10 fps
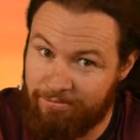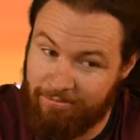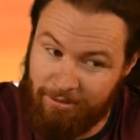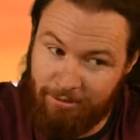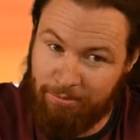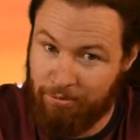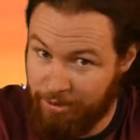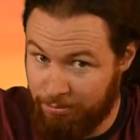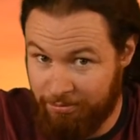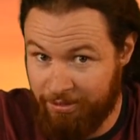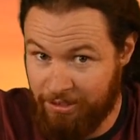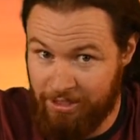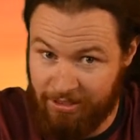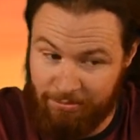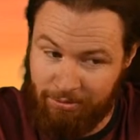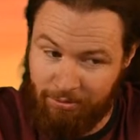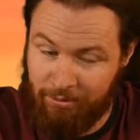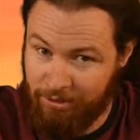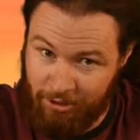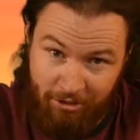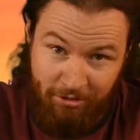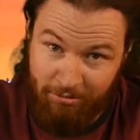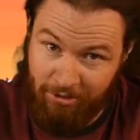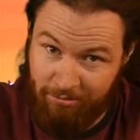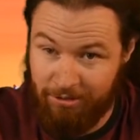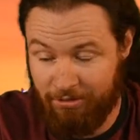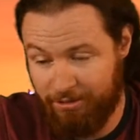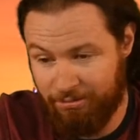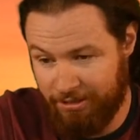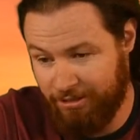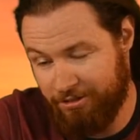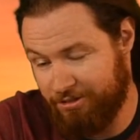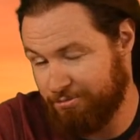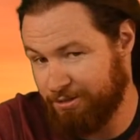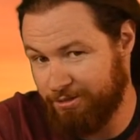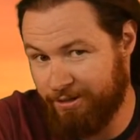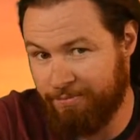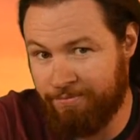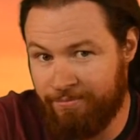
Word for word: It's between the professionalism between what a student should be doing and what the teacher should be doing.